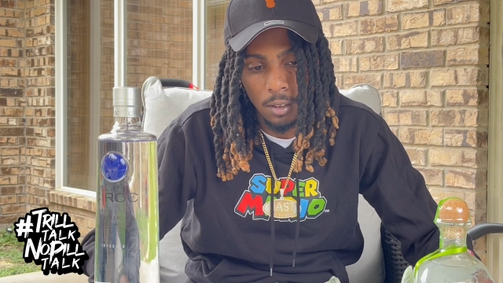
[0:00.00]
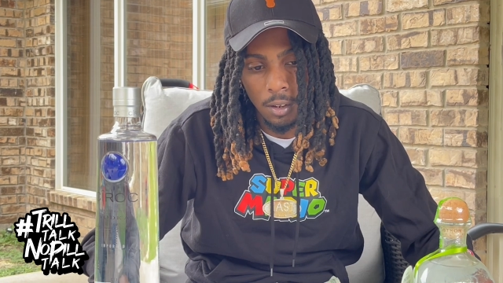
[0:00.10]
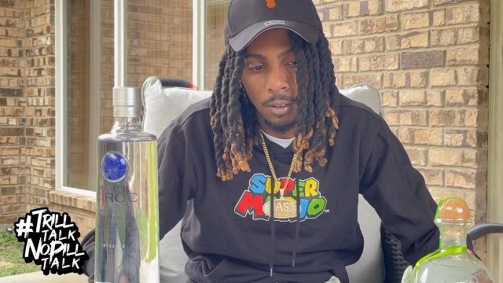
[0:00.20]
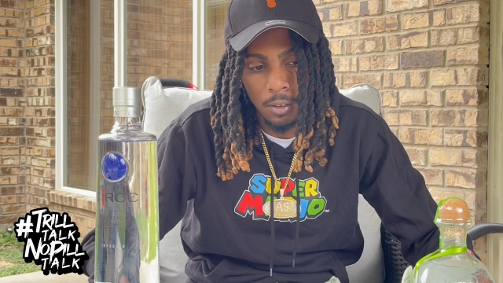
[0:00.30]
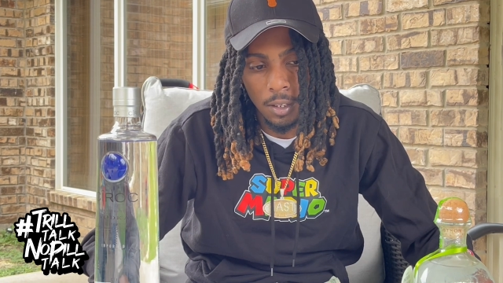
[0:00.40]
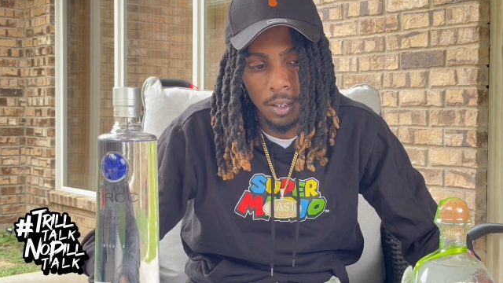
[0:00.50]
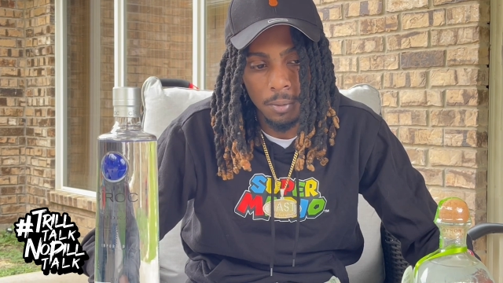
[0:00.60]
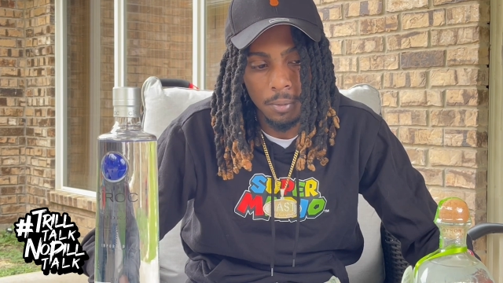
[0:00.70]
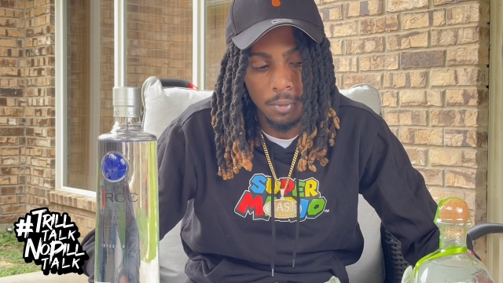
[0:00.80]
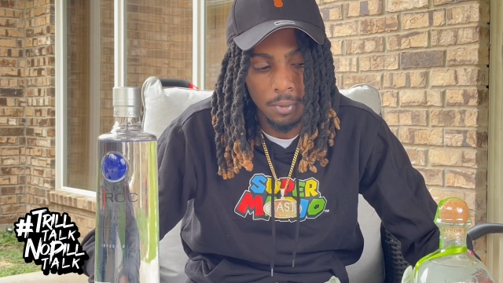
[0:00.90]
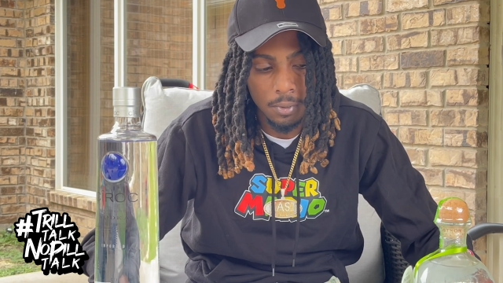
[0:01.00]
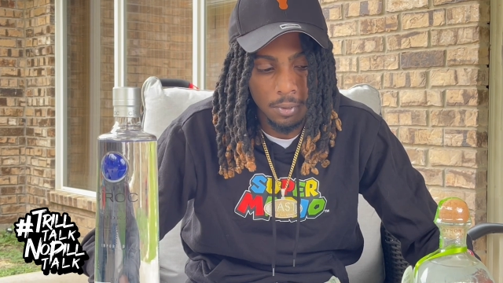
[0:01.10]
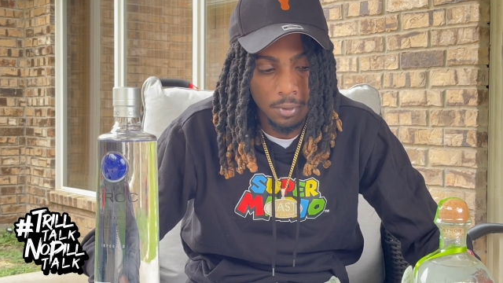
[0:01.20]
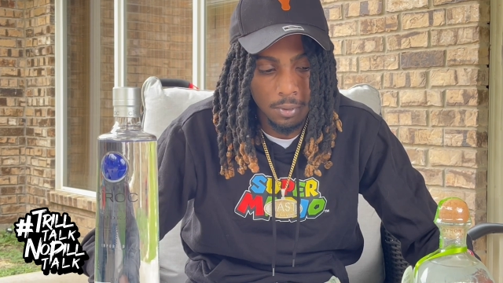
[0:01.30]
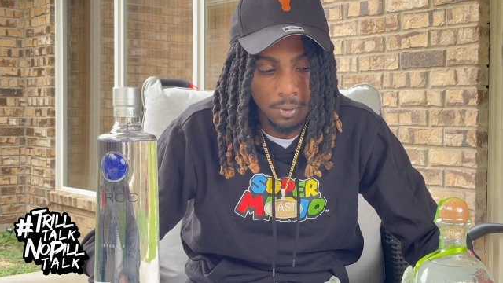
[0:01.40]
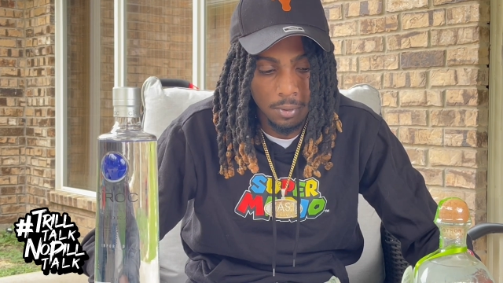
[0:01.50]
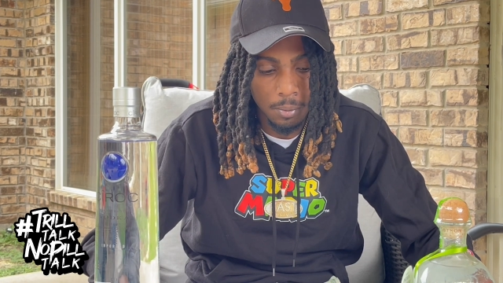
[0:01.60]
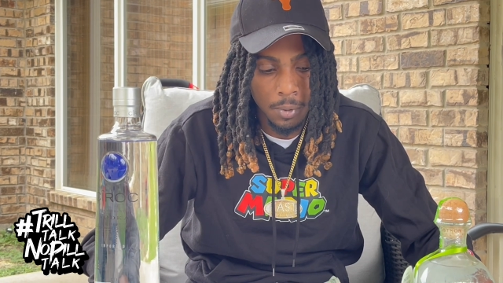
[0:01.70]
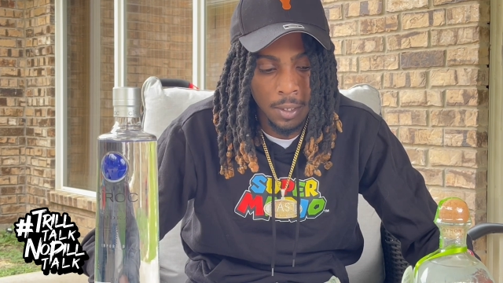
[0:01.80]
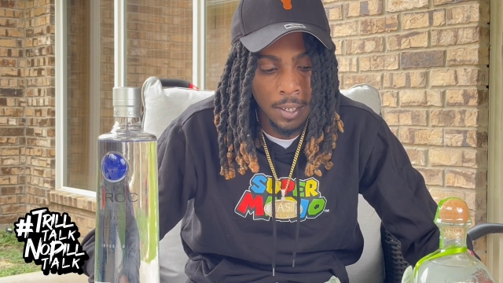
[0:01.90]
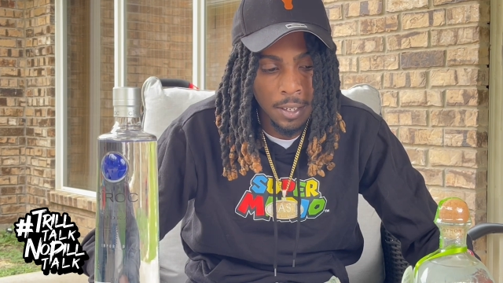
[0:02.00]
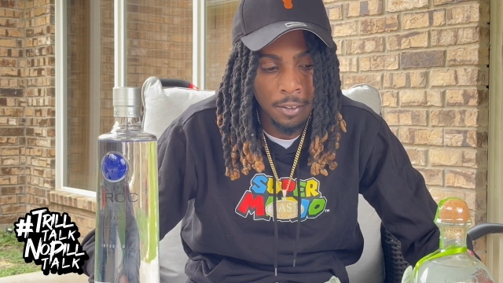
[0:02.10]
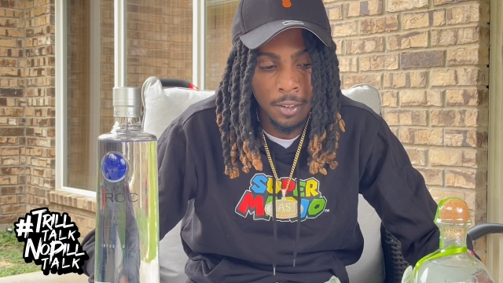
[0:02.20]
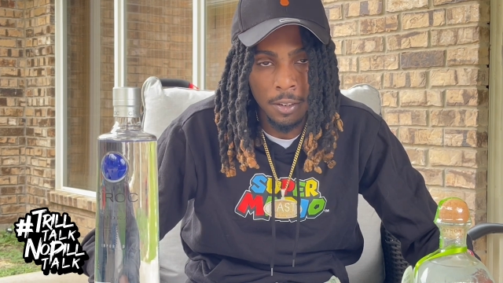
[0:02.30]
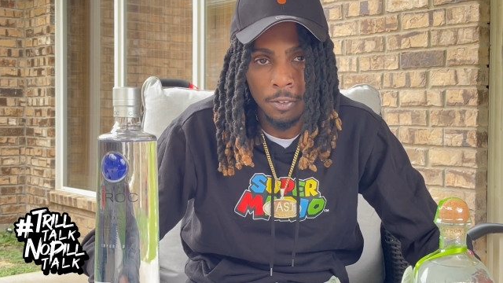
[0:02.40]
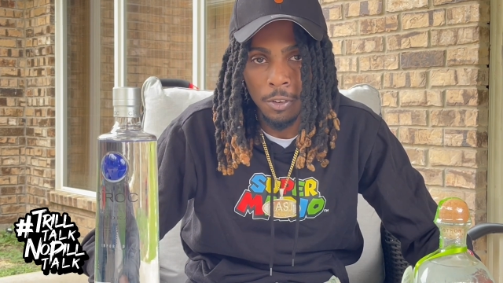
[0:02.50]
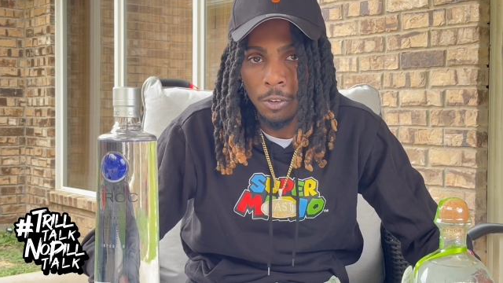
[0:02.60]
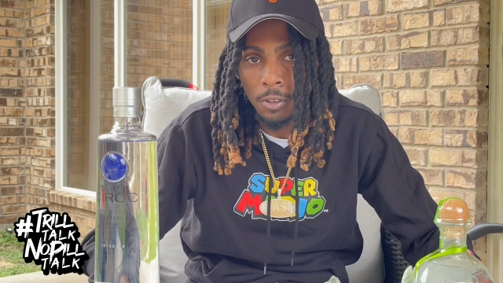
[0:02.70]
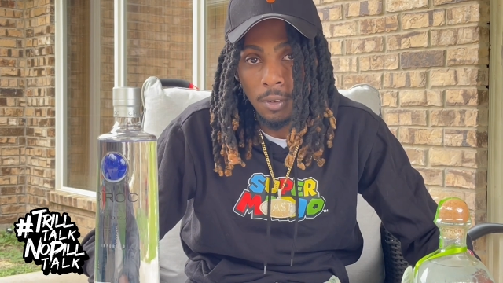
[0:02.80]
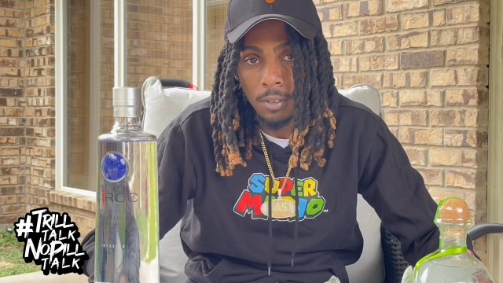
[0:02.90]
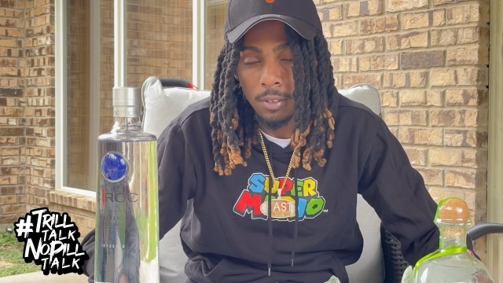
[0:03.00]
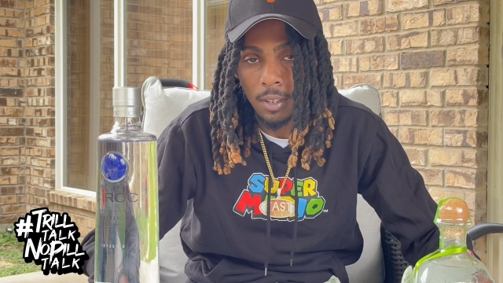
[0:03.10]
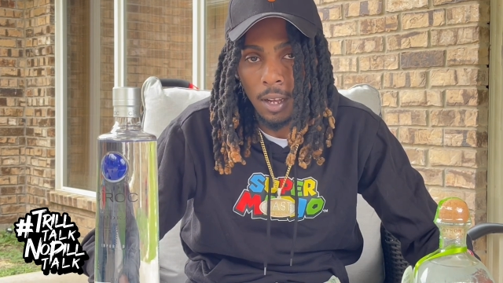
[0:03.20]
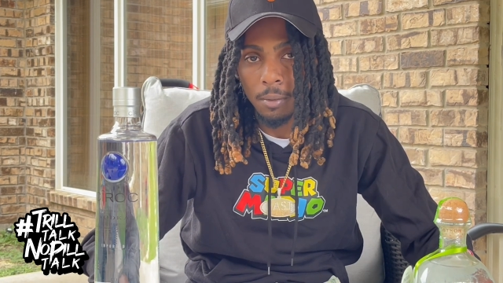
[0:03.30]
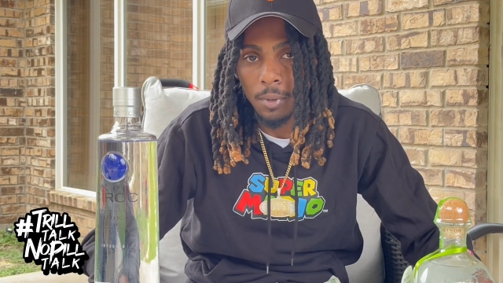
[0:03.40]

gonna keep believing if you stop